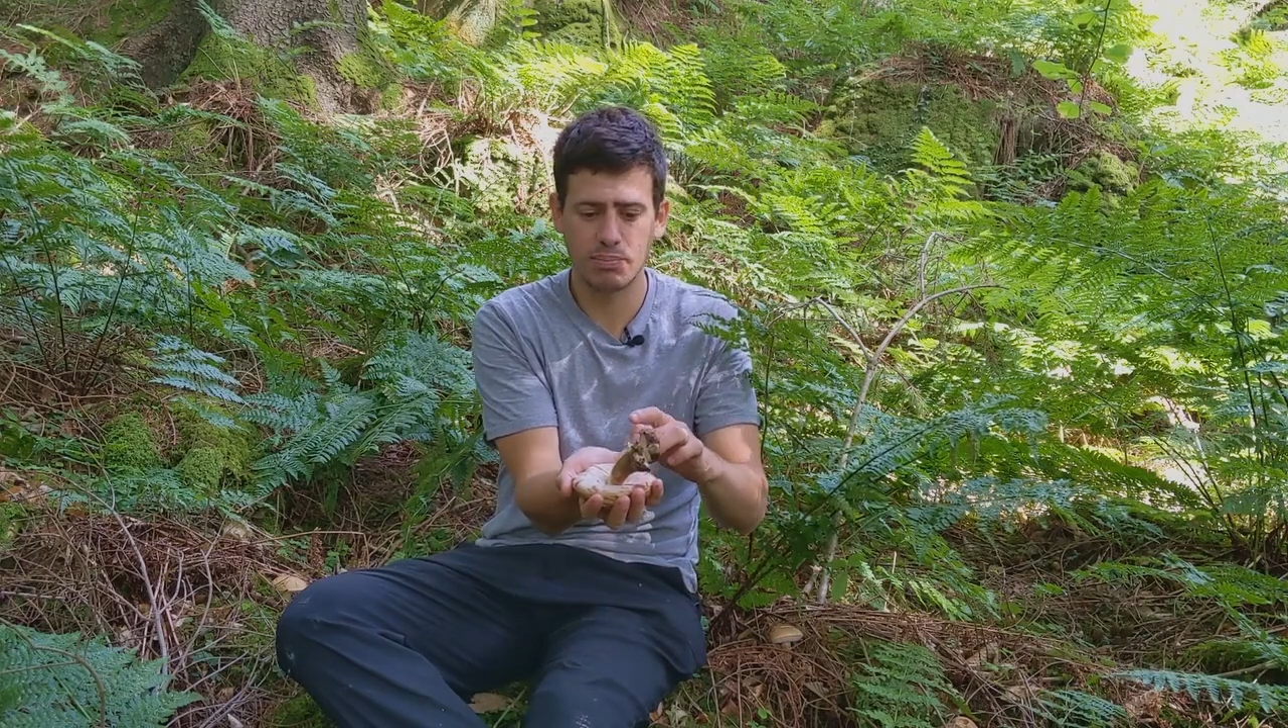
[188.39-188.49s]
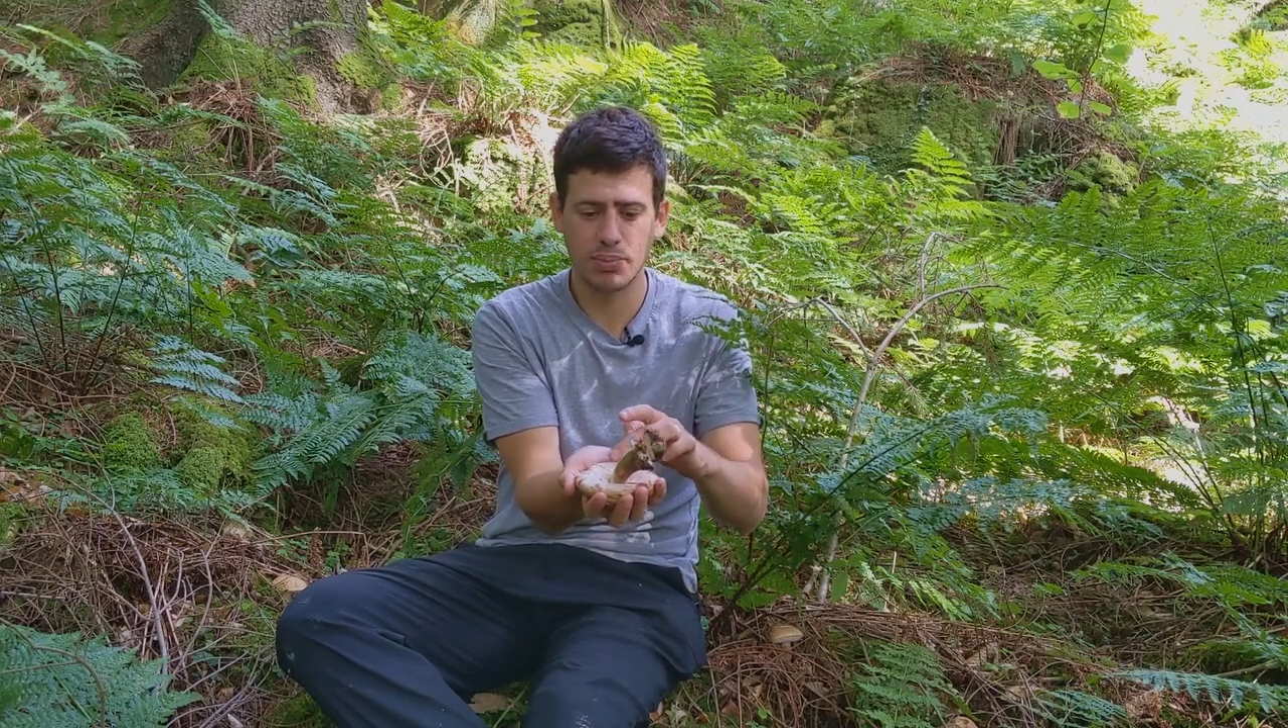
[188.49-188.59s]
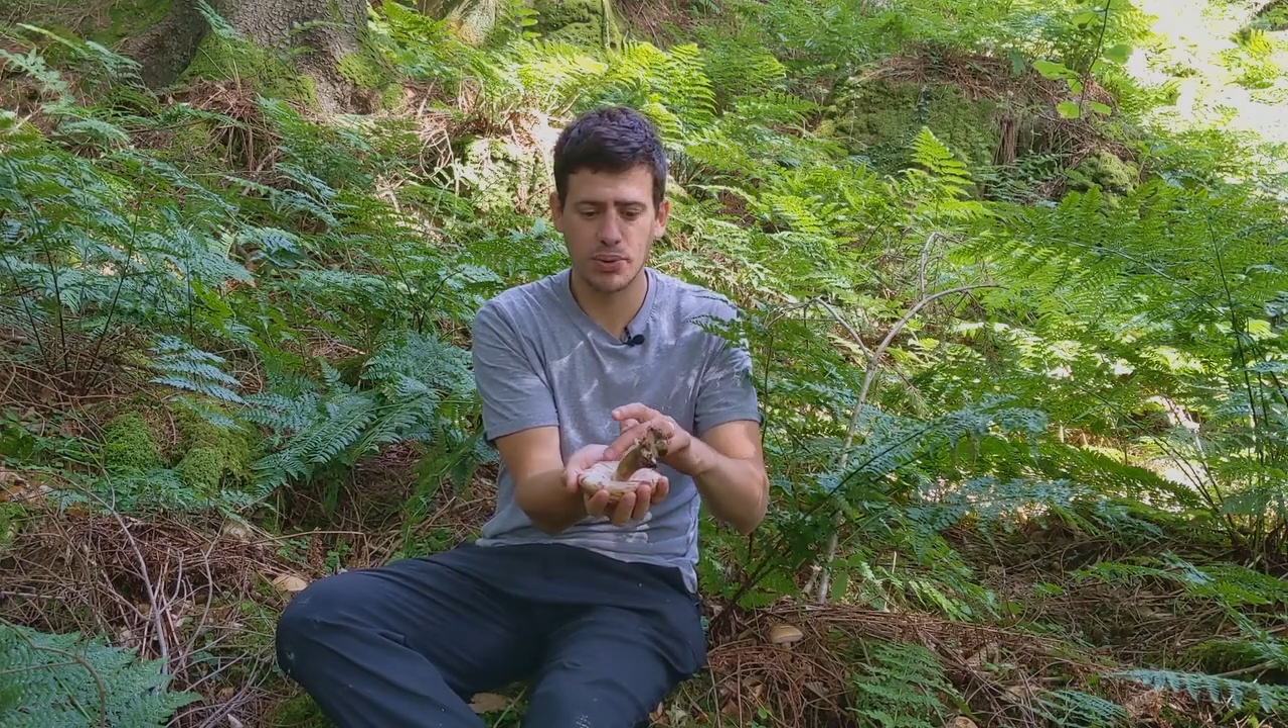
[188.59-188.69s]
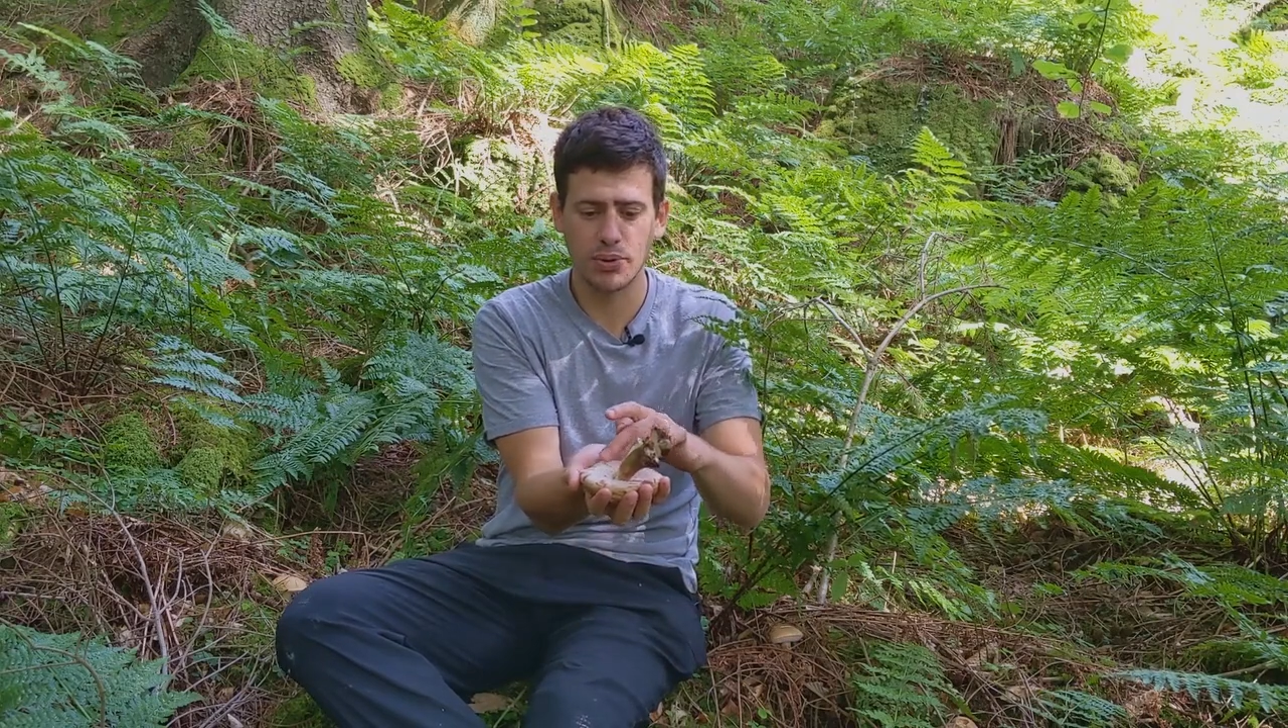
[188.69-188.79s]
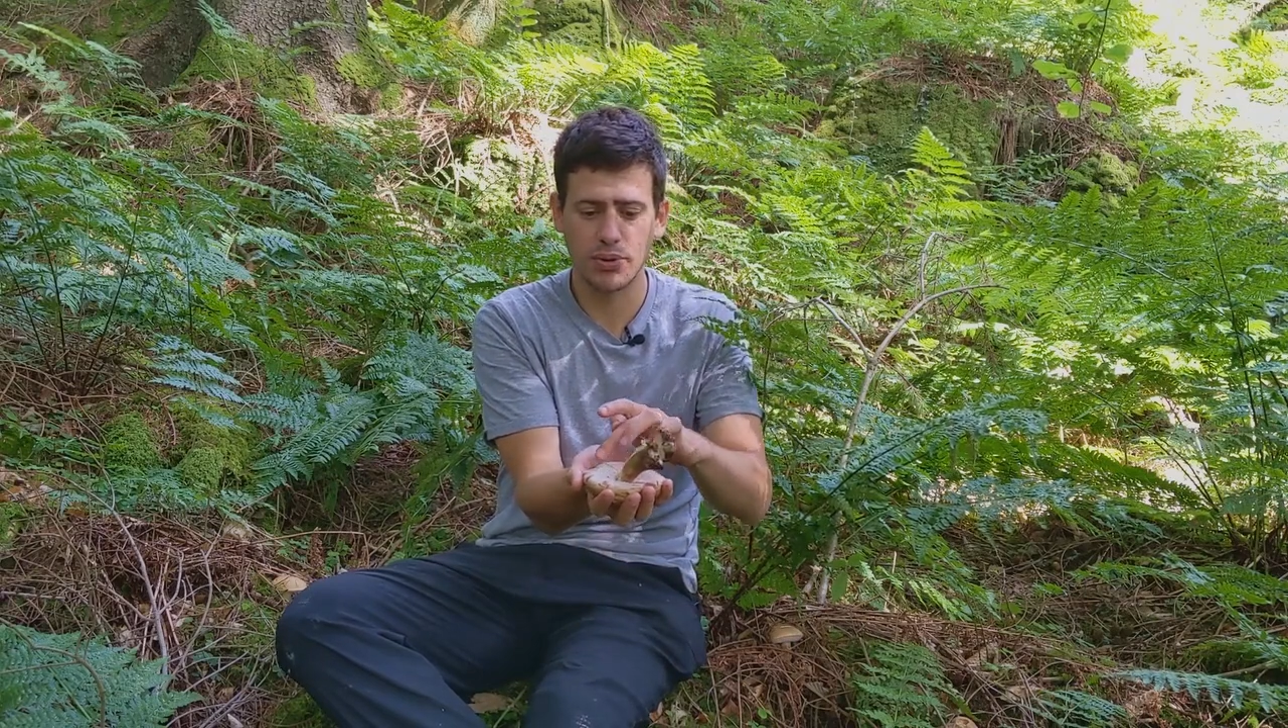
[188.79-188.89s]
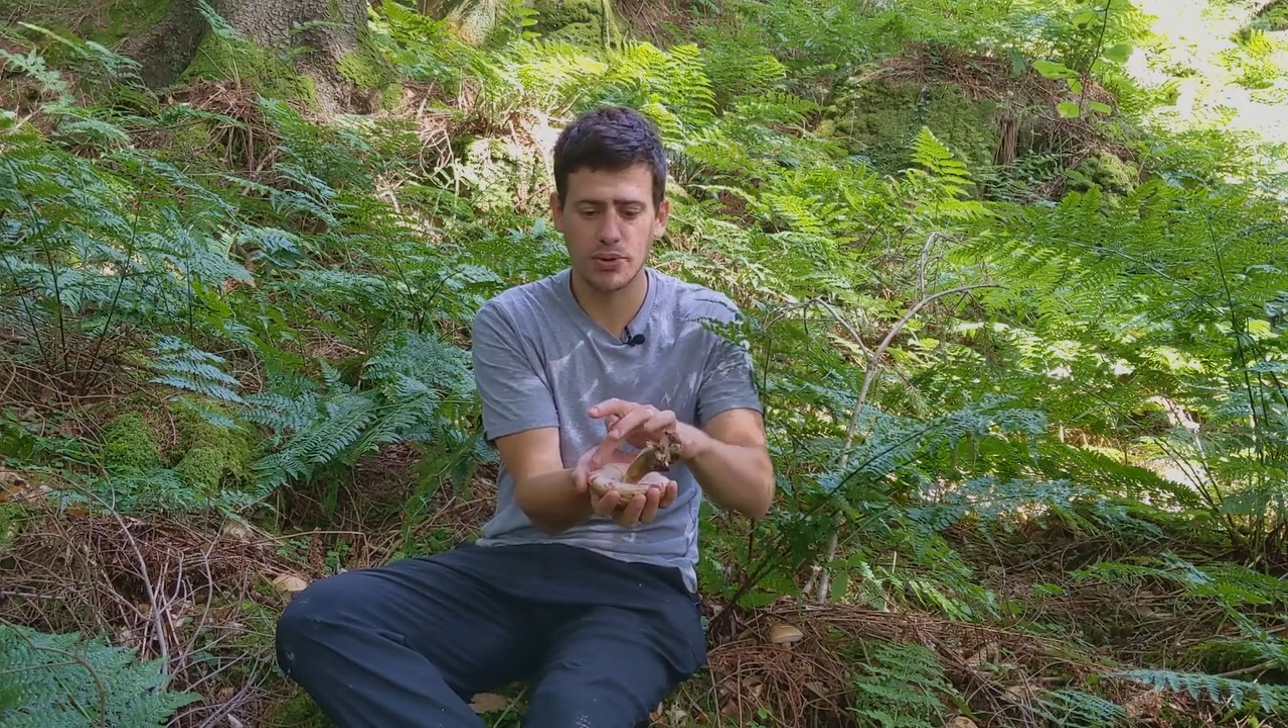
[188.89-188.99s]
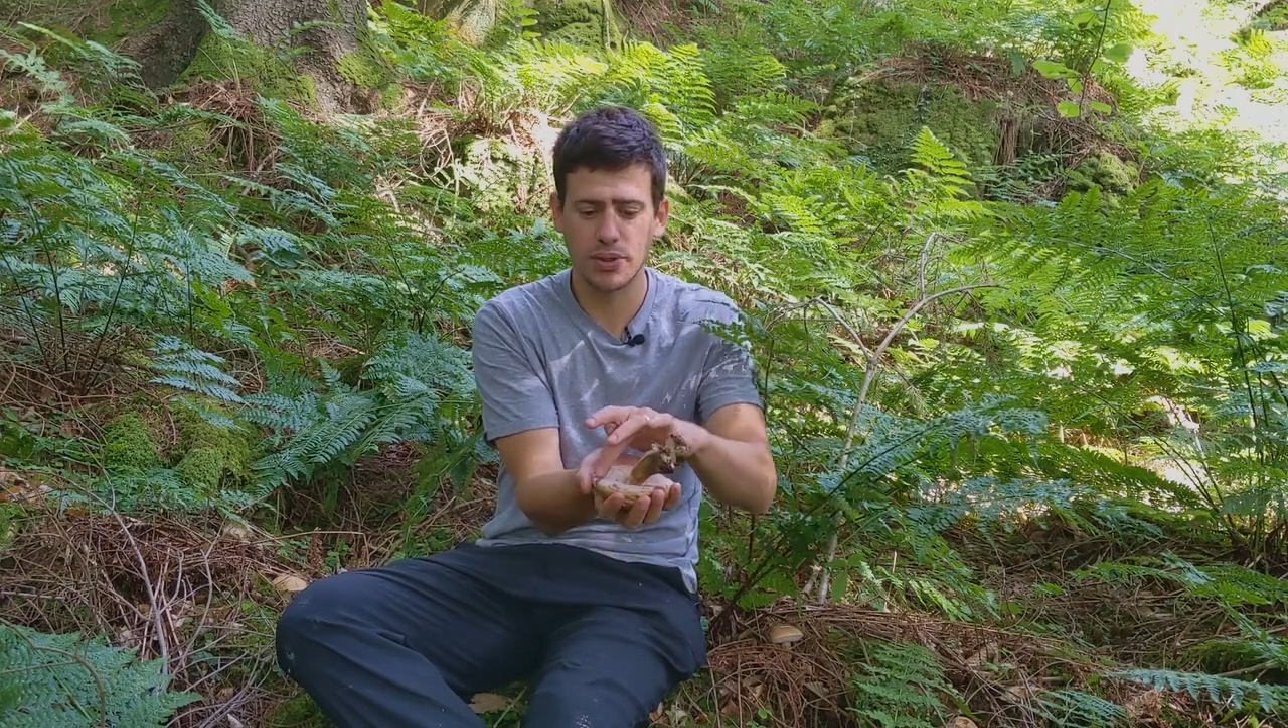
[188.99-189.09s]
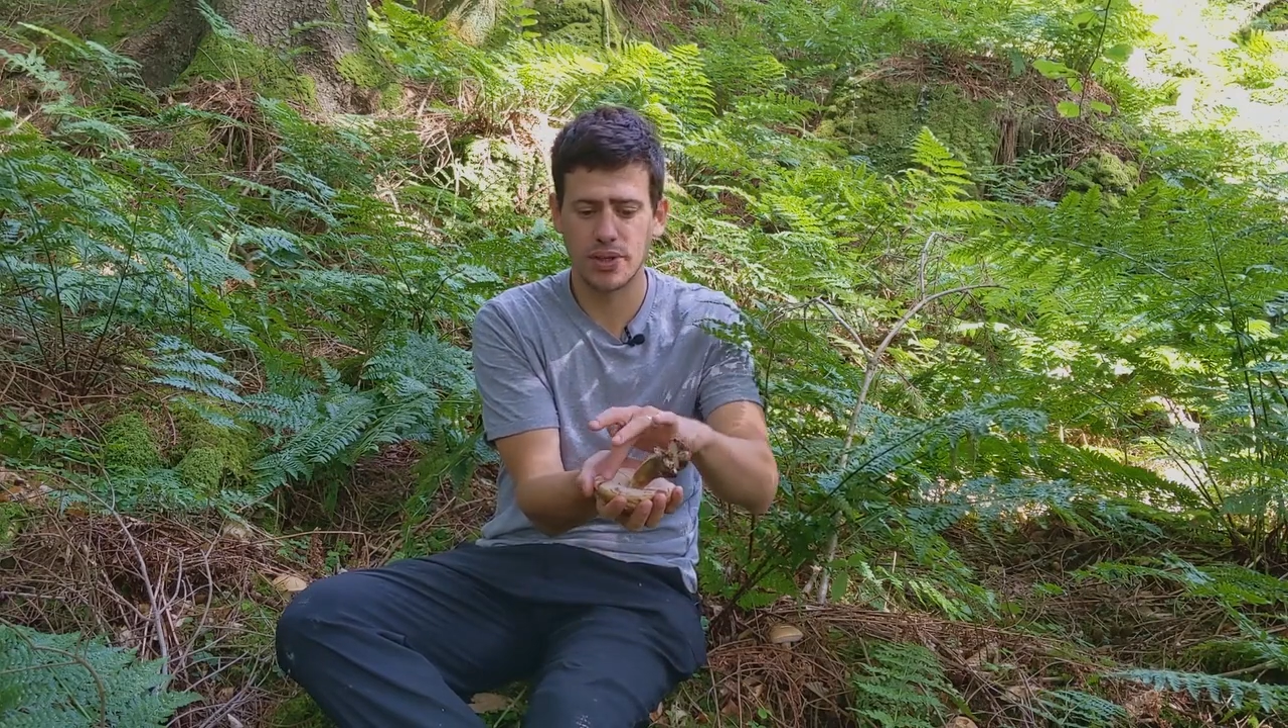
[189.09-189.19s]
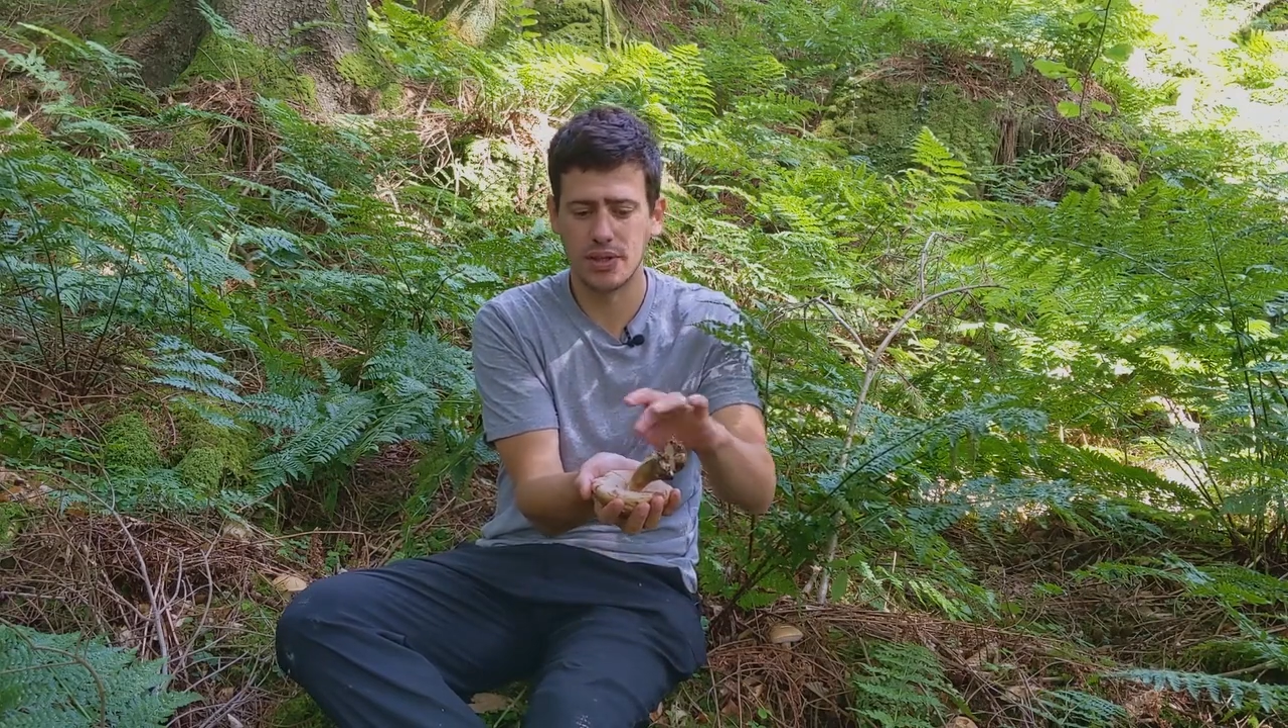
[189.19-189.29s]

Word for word: spore